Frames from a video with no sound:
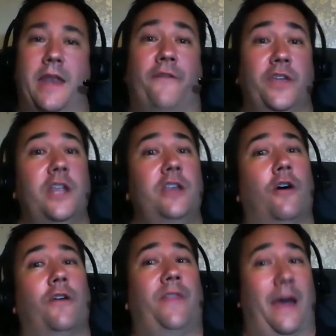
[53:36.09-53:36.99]
Now, if you didn't
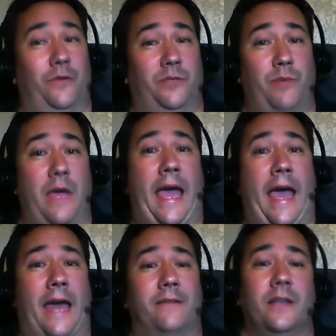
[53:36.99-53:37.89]
know that that was bad,